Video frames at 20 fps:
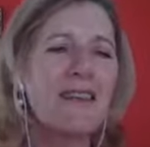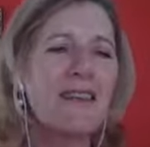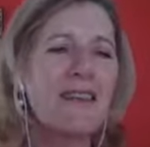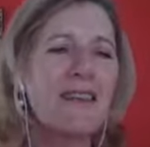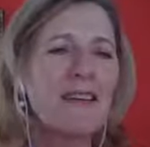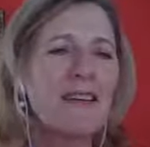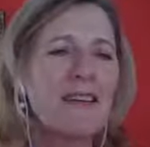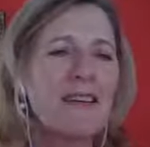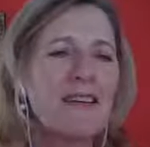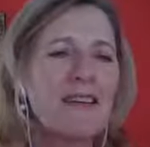
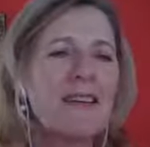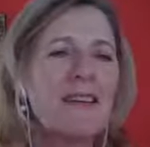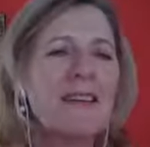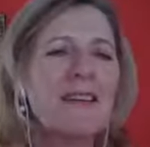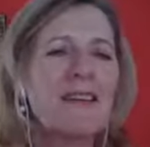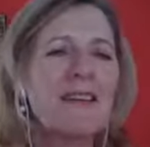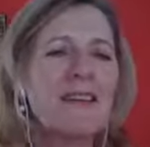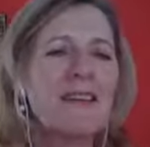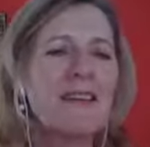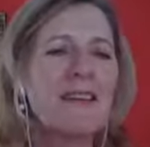
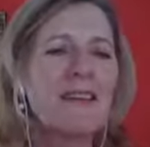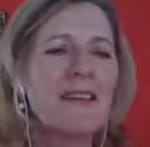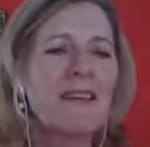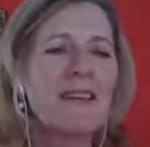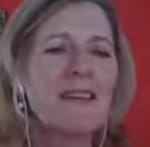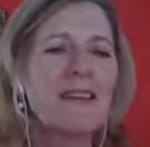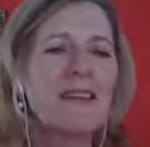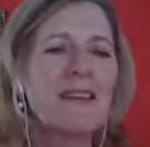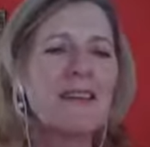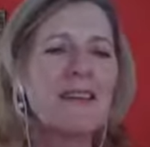
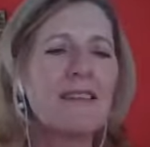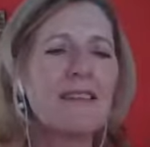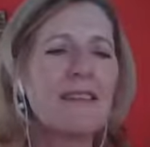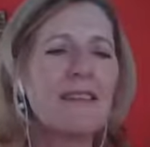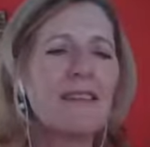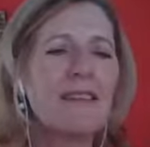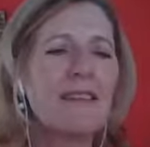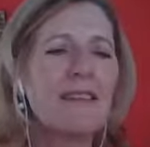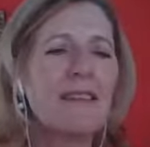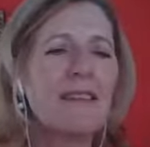
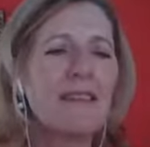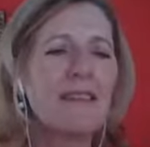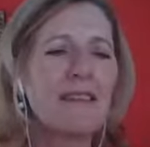No one is speaking in this clip.